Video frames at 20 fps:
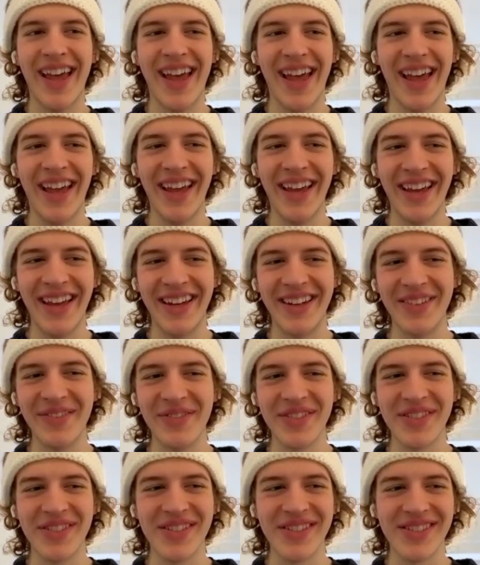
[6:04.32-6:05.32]
and
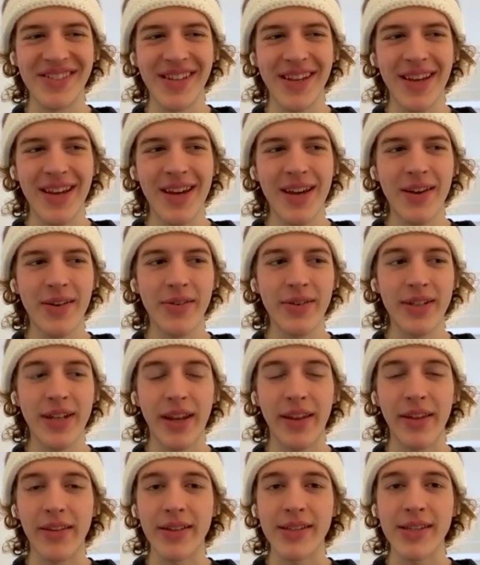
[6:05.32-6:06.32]
it was just
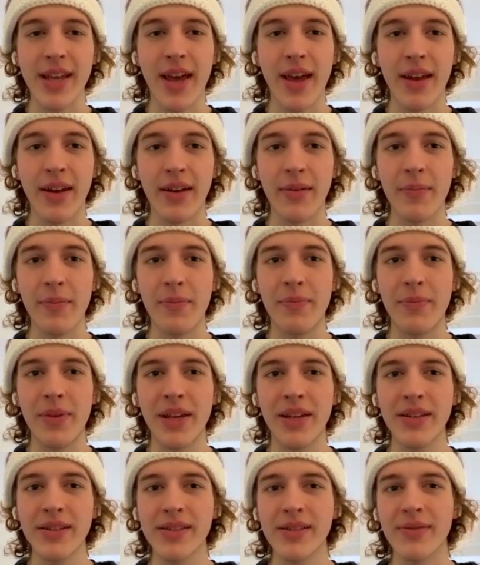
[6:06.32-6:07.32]
ridiculous and
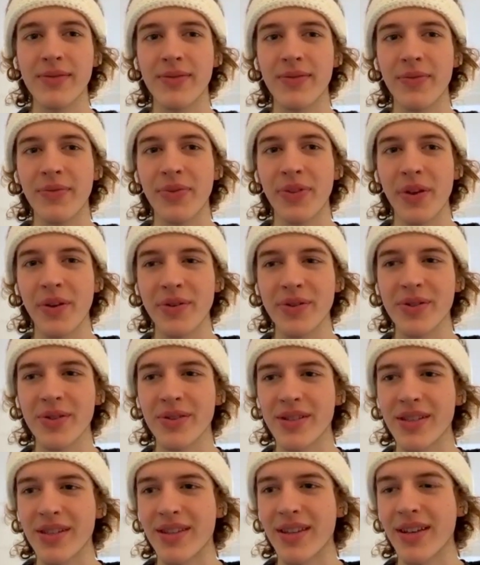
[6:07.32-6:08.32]
because of those
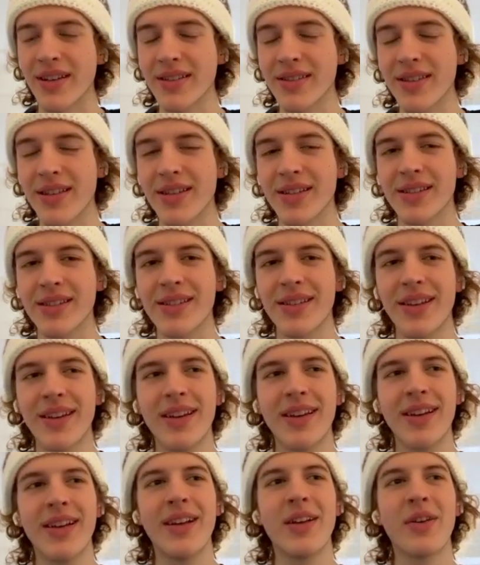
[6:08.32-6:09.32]
sorts of things this
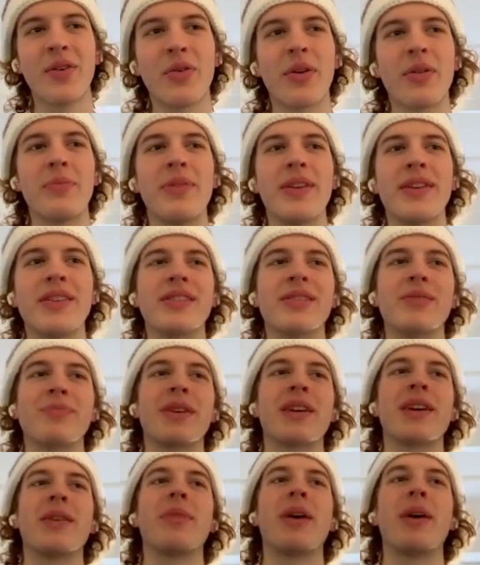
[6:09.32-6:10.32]
one piece
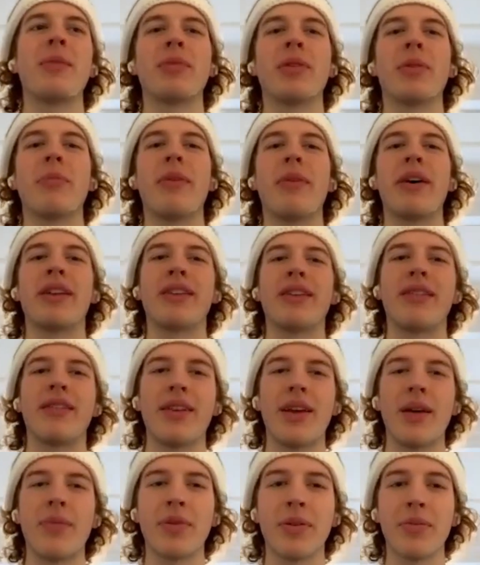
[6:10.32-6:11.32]
has become emblematic
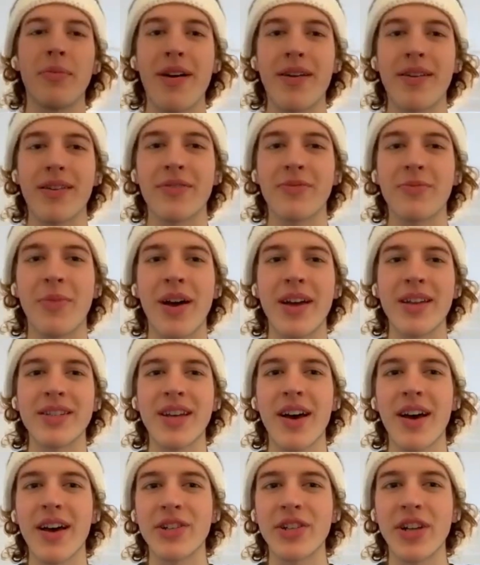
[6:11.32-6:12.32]
emblematic of my
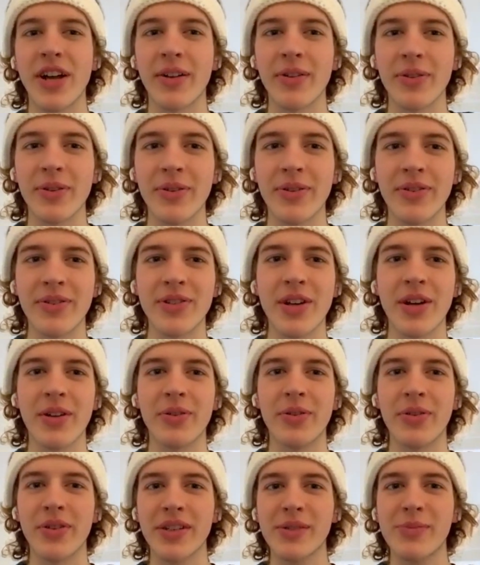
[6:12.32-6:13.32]
entire childhood and
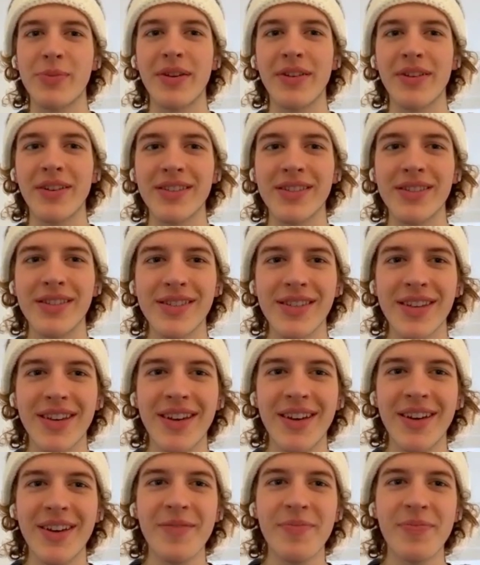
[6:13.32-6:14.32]
childhood experiences
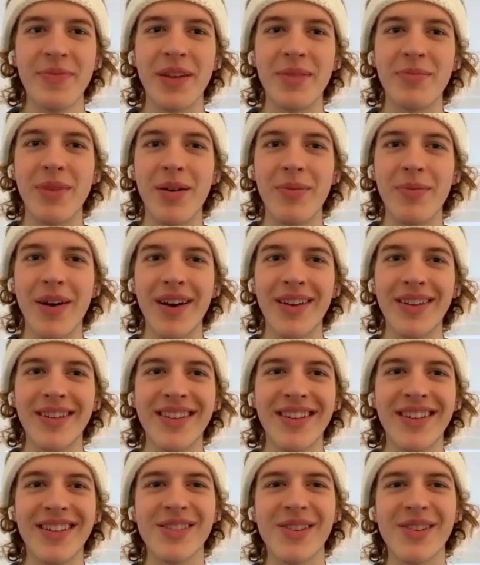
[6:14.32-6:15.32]
in my
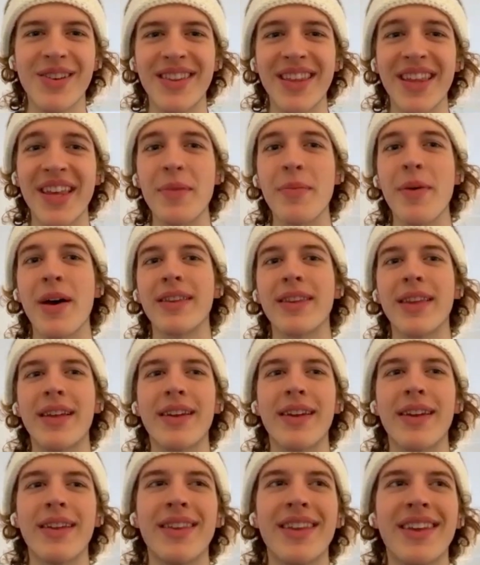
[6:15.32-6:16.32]
mind so i think about
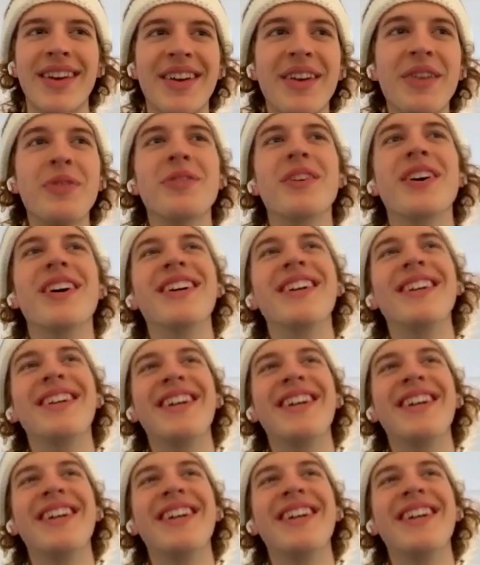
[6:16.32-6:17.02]
that and i think oh